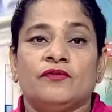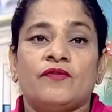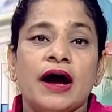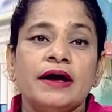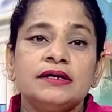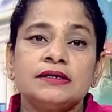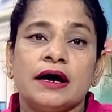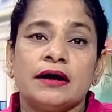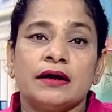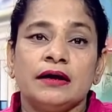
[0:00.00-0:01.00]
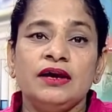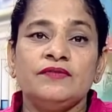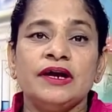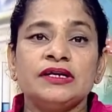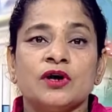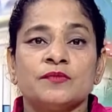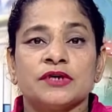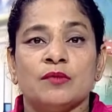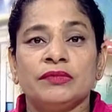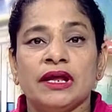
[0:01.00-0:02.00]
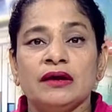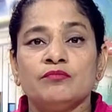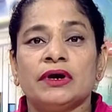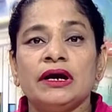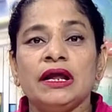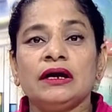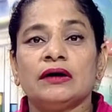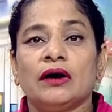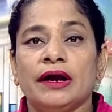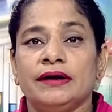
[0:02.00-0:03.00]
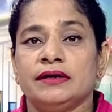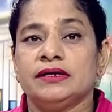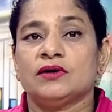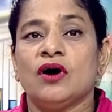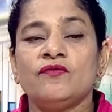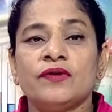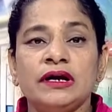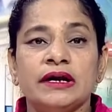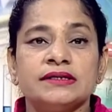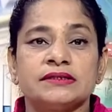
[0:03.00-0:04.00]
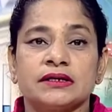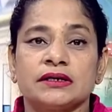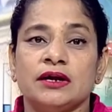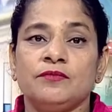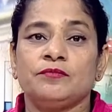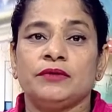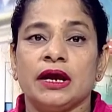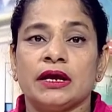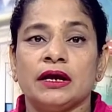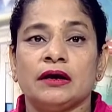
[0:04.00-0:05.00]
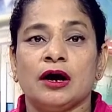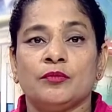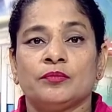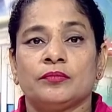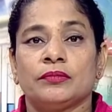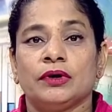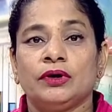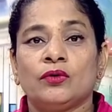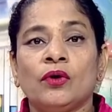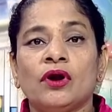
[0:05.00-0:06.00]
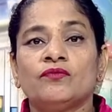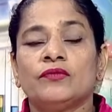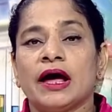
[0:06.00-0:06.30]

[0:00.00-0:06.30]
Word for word: Fires are events of something burning and is often destructive taking a toll of